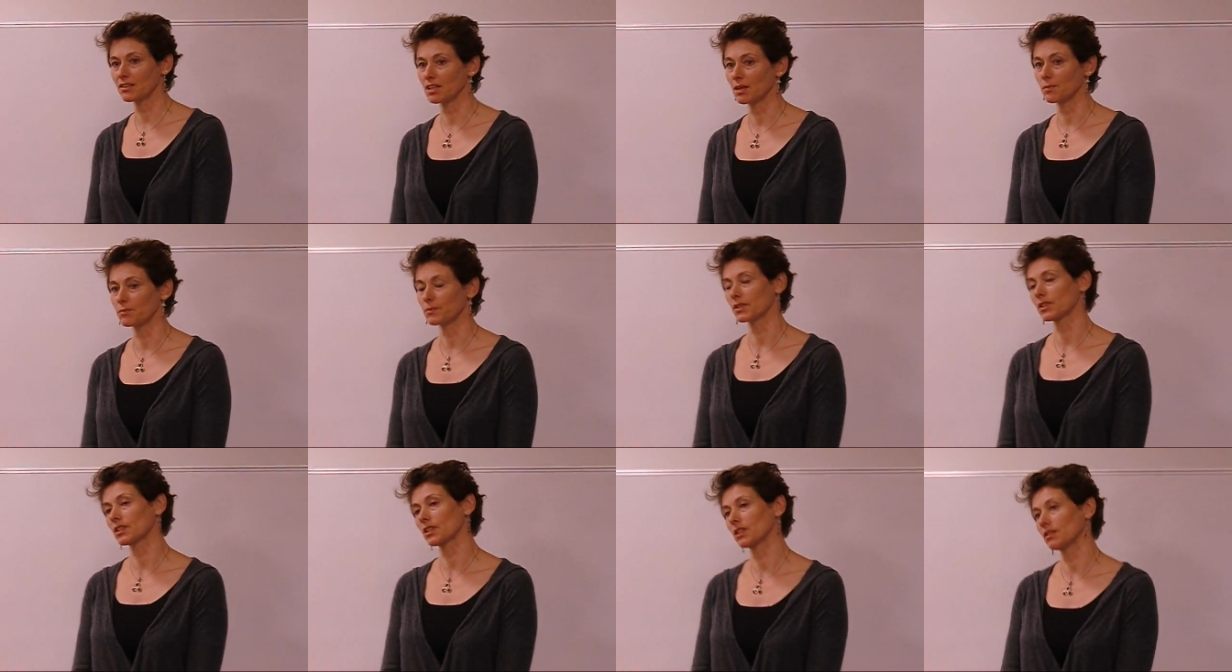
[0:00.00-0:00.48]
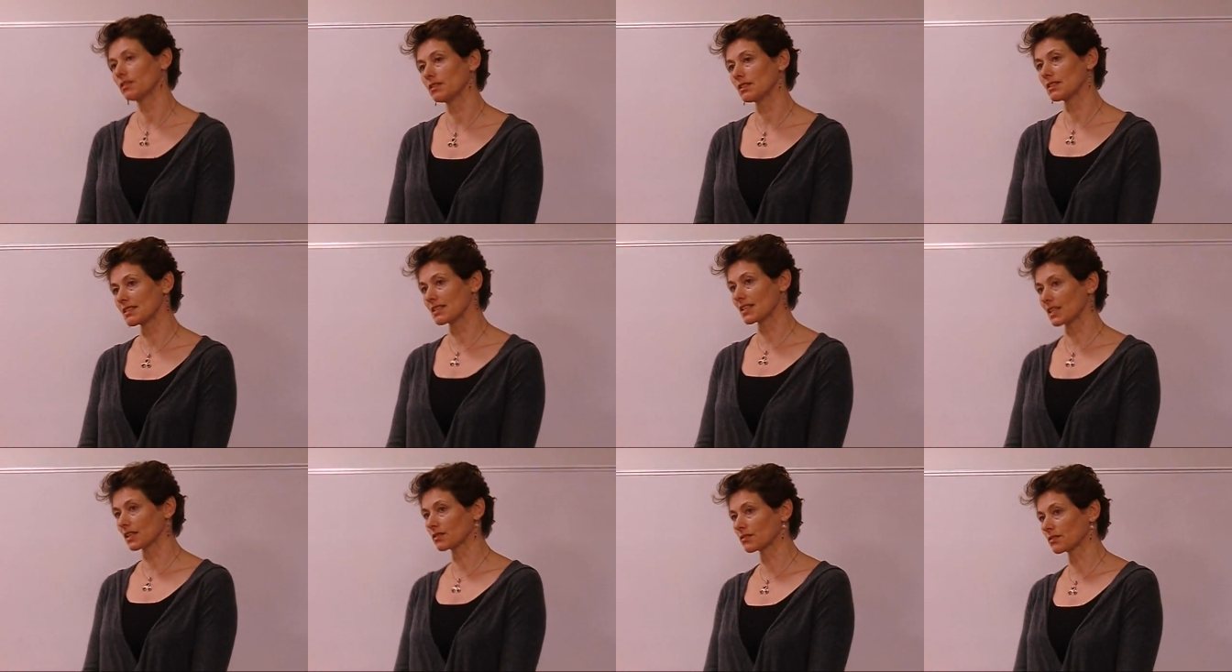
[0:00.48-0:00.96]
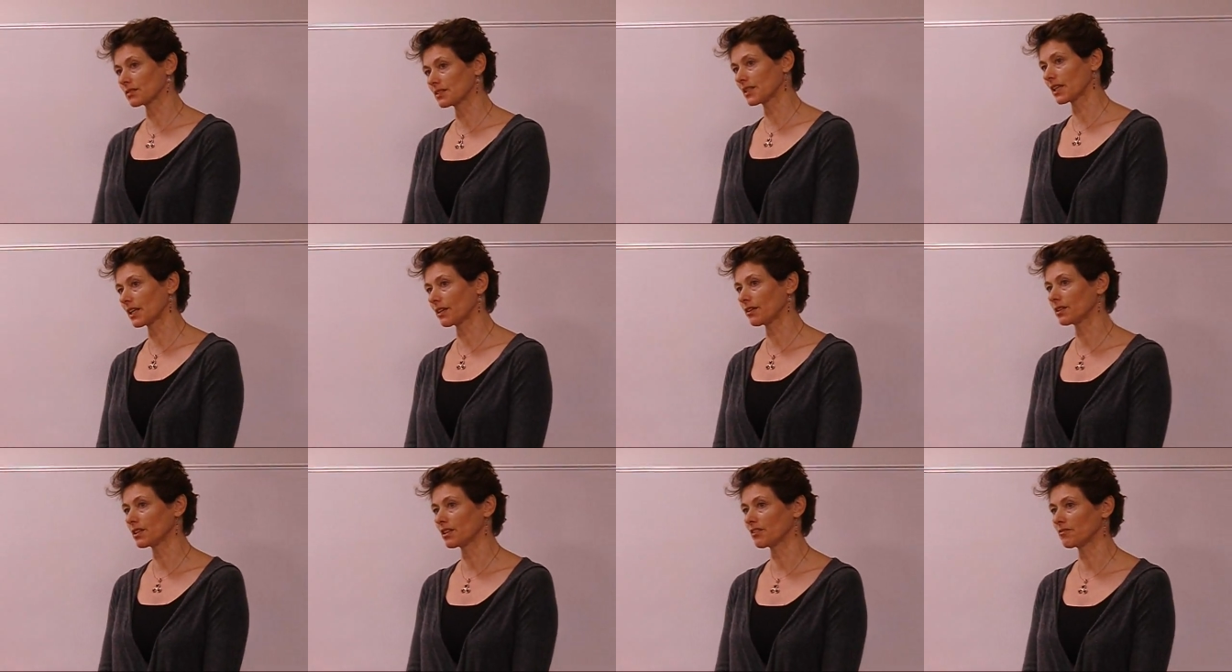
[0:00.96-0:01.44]
I'm the current
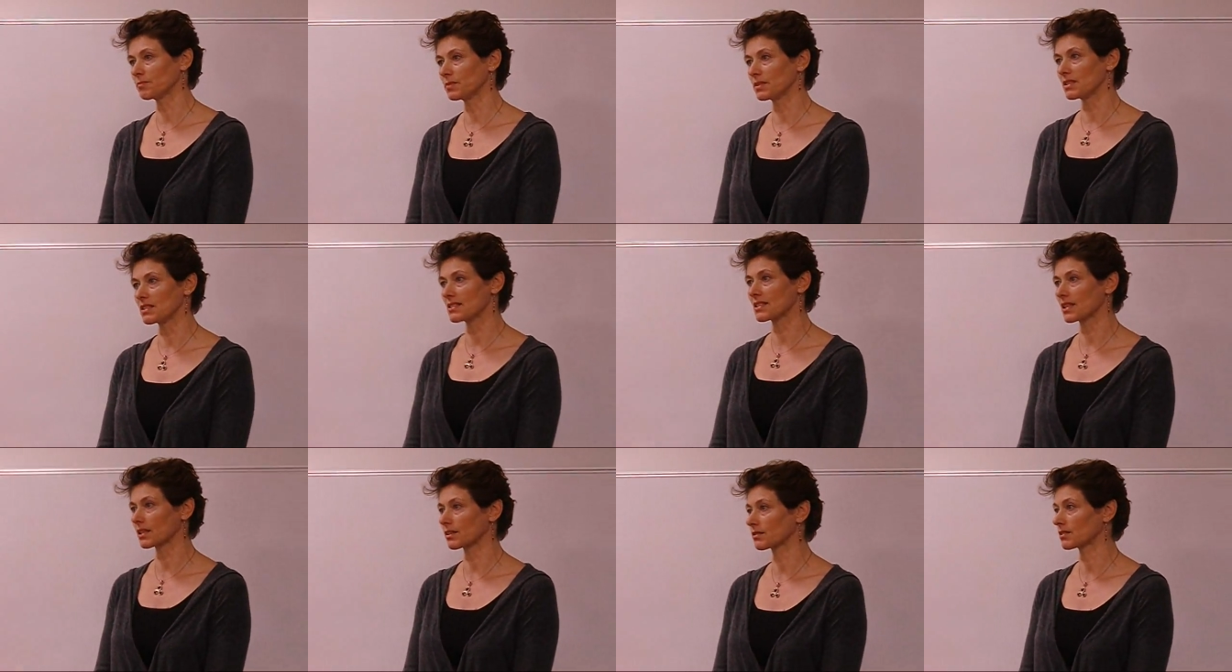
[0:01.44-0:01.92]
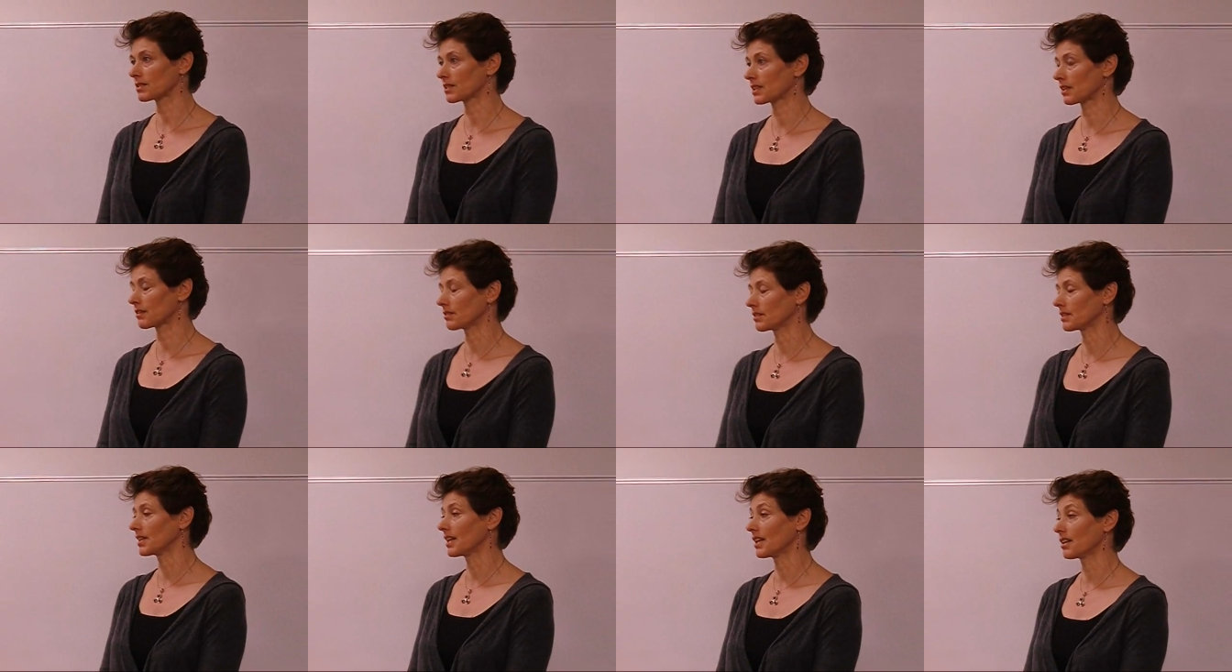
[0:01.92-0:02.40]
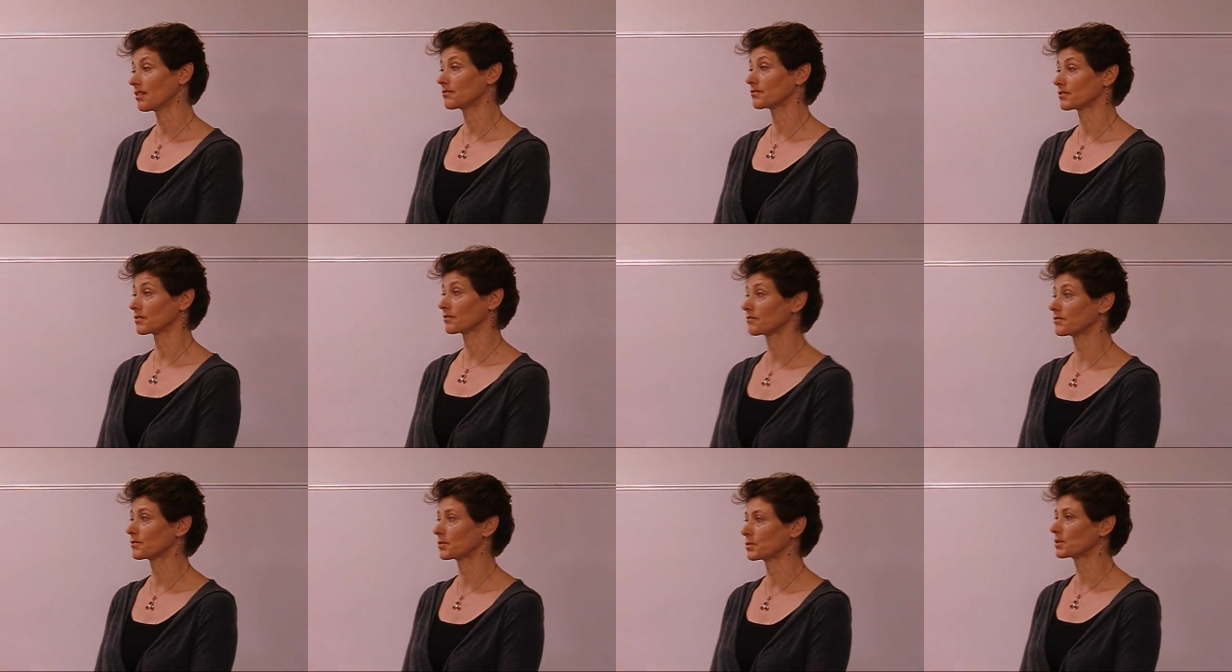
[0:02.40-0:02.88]
secretary. I've been secretary now for
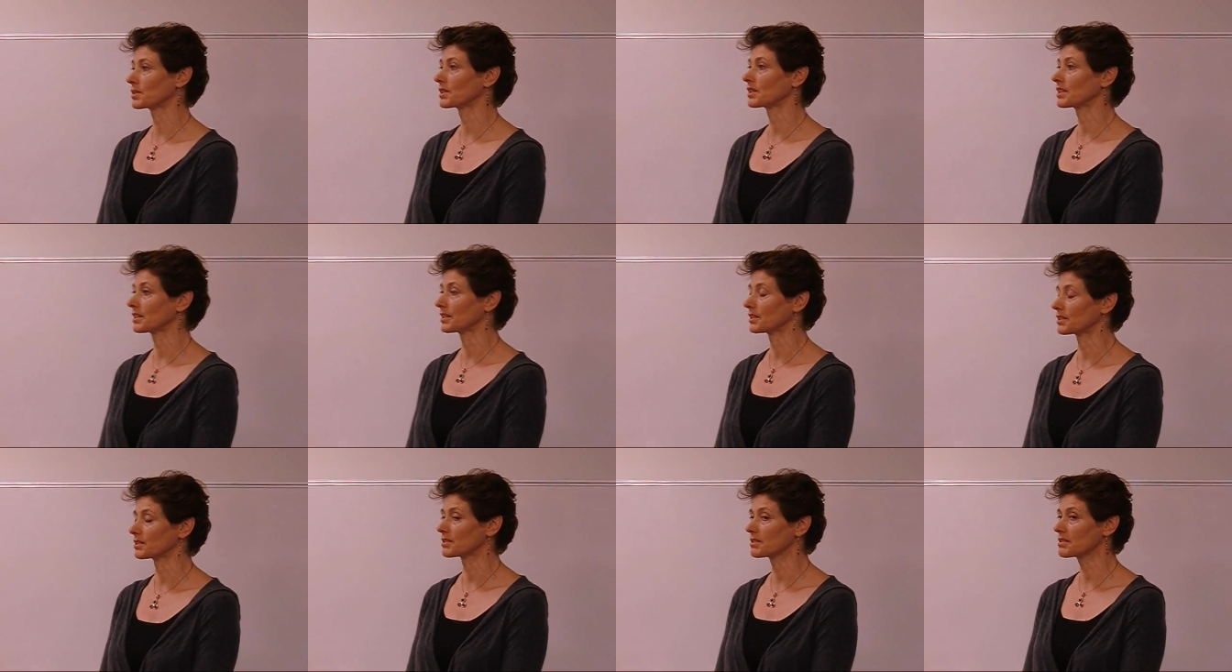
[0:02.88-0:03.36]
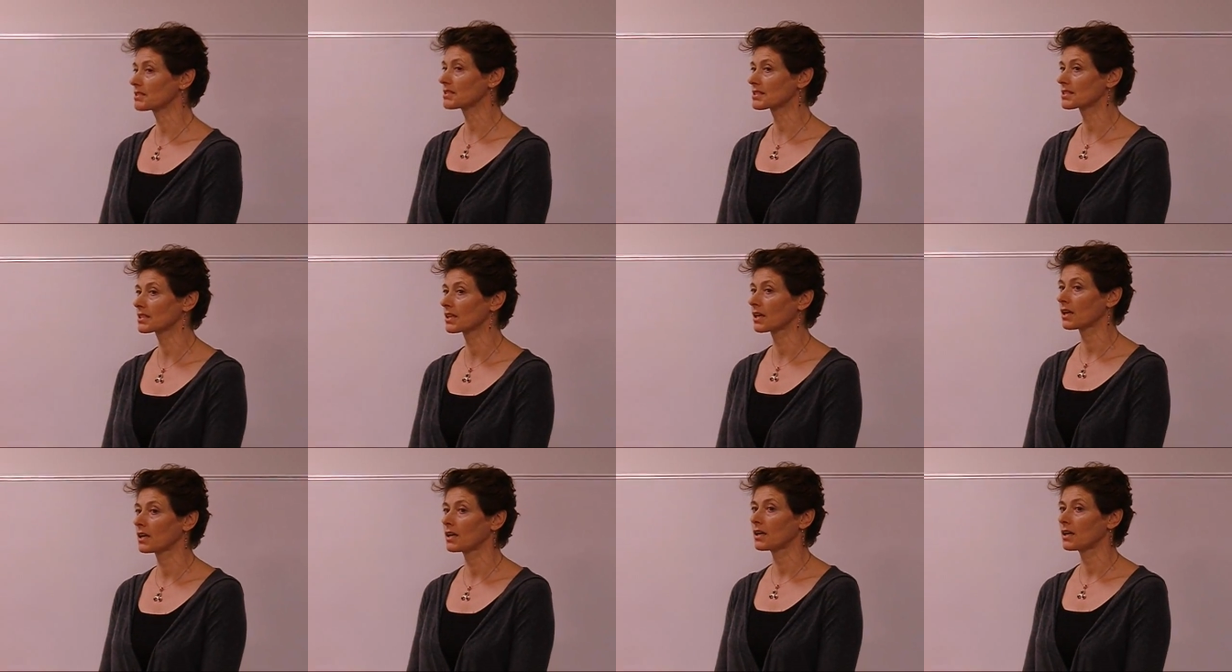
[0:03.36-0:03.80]
4 years.